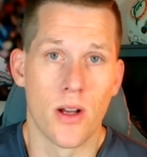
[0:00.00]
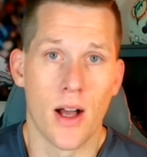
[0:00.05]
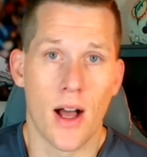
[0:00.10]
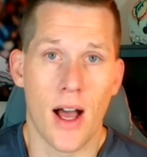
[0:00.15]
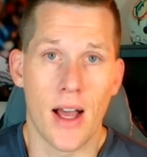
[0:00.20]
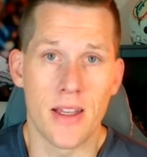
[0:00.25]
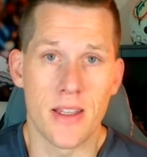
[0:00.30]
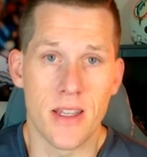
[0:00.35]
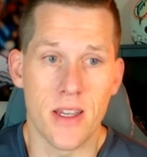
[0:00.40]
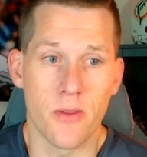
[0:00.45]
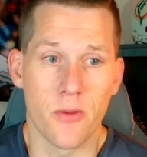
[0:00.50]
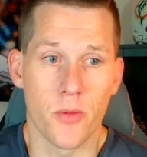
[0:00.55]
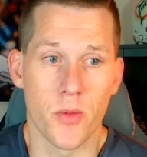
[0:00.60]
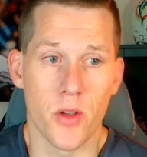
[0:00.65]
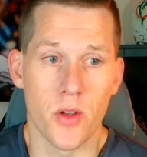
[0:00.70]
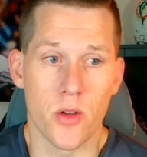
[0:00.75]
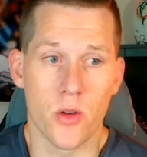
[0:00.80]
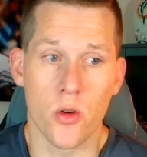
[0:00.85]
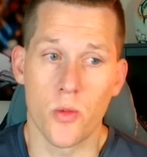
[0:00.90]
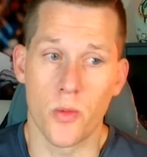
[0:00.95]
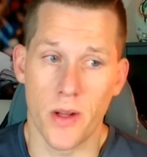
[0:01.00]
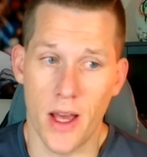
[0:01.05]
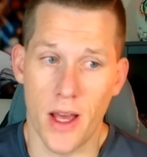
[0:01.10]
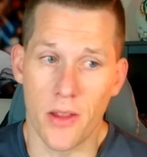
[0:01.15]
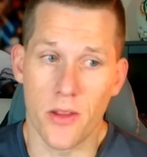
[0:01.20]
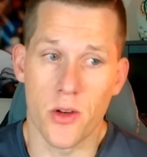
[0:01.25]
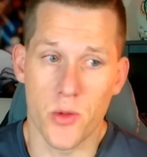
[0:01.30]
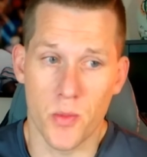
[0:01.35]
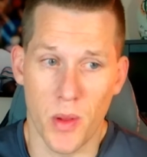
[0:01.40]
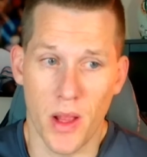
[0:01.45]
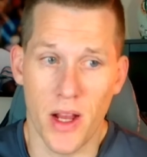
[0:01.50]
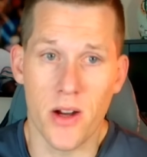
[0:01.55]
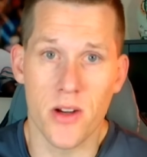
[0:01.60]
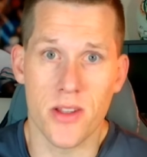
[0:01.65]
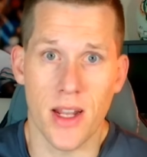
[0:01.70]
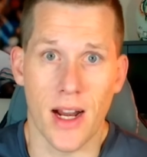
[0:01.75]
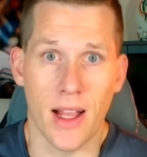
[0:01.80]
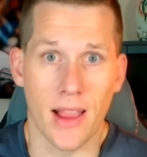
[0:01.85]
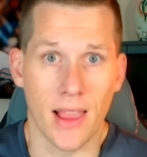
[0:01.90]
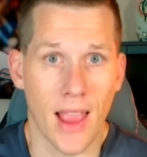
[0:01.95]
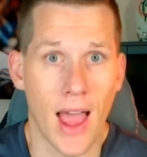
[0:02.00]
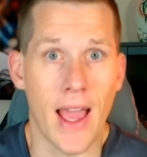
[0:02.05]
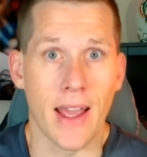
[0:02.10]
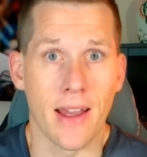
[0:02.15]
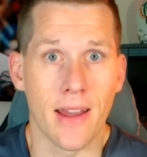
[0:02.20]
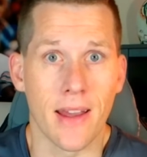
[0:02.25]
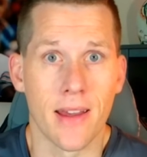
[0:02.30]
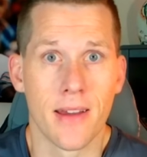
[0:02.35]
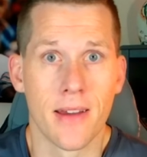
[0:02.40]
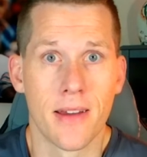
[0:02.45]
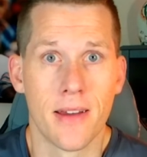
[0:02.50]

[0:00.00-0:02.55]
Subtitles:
I see from this group. Now, there's players that I like